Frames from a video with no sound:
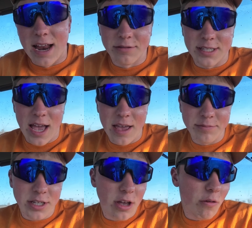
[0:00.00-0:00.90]
now time
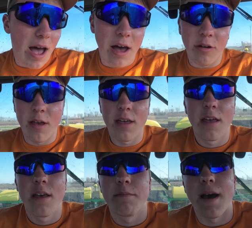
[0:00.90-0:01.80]
to go out.
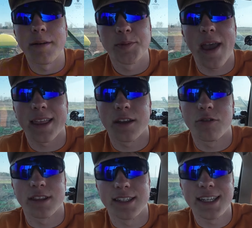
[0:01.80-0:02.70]
Mom's back there
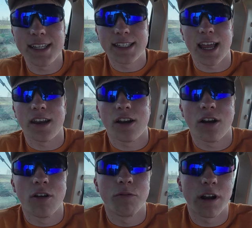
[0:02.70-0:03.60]
with the seed
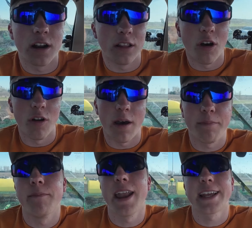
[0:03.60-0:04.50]
tender. We're gonna load up
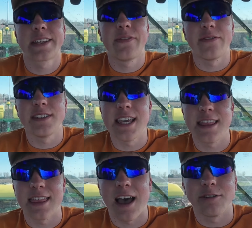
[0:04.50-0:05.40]
my next
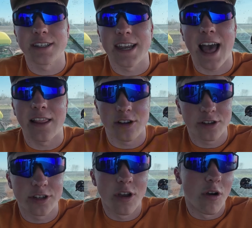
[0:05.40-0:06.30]

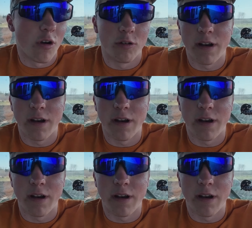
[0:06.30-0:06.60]
$15,000, or